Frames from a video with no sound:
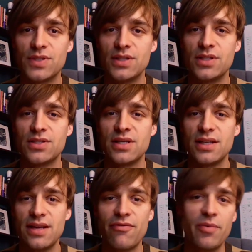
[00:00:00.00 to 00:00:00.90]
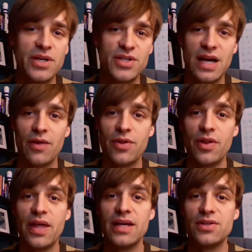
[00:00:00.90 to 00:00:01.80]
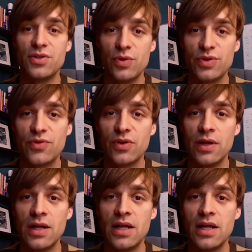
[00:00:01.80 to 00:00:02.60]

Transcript: just get information out there that is useful,